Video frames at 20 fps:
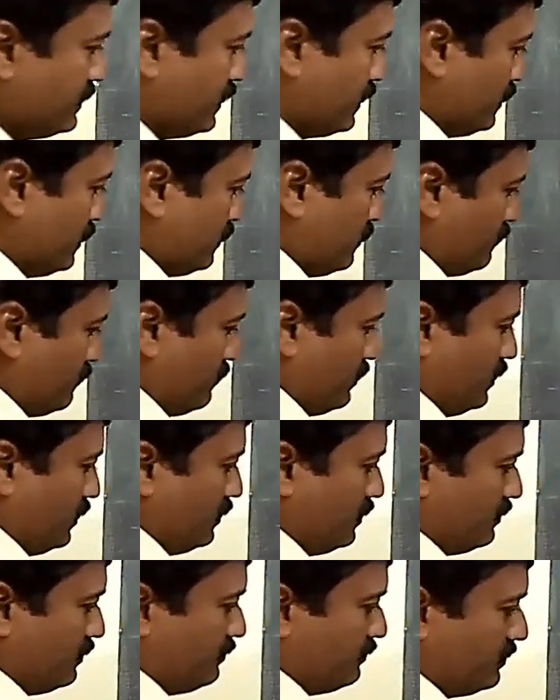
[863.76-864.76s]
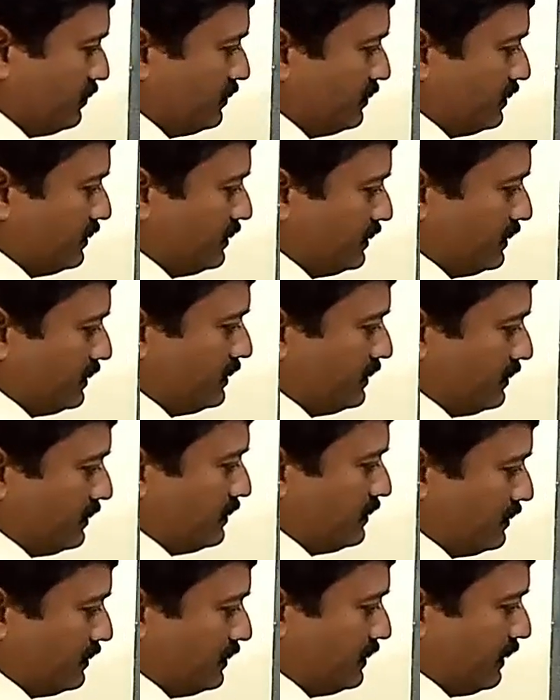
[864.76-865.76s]
theta, value of
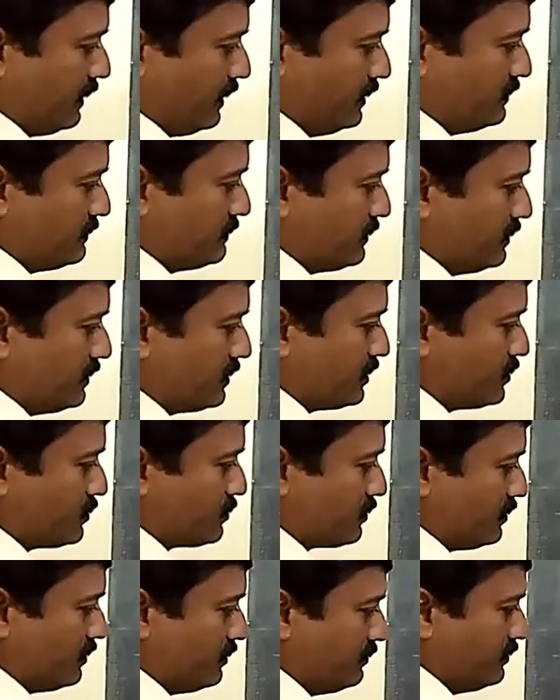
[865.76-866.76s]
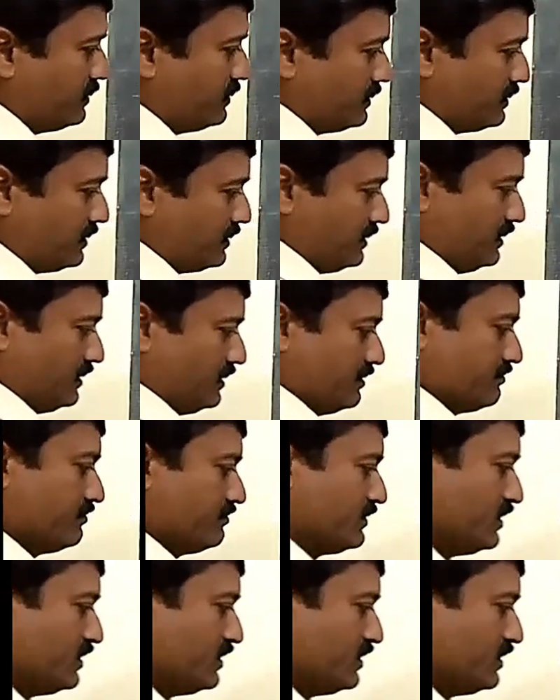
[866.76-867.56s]
tangent ratio of theta.